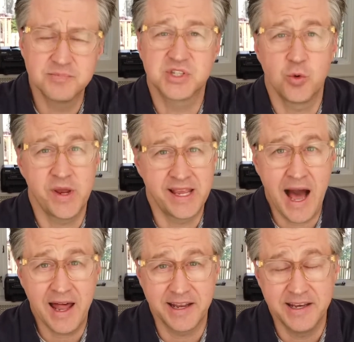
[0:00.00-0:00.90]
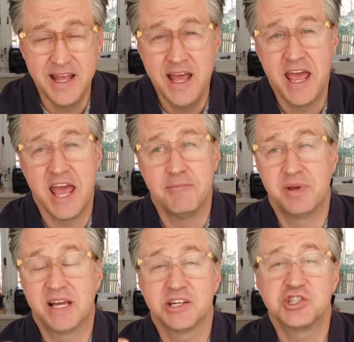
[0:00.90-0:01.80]
So we got it. And
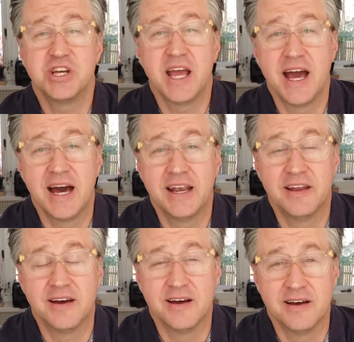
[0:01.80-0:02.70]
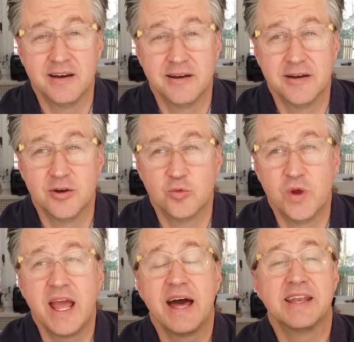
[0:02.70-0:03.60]
because we had
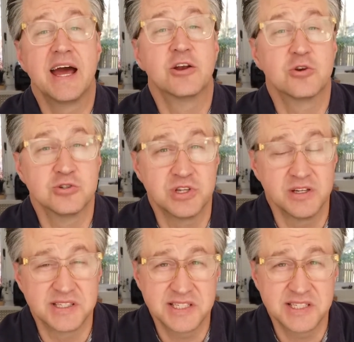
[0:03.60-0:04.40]
editors on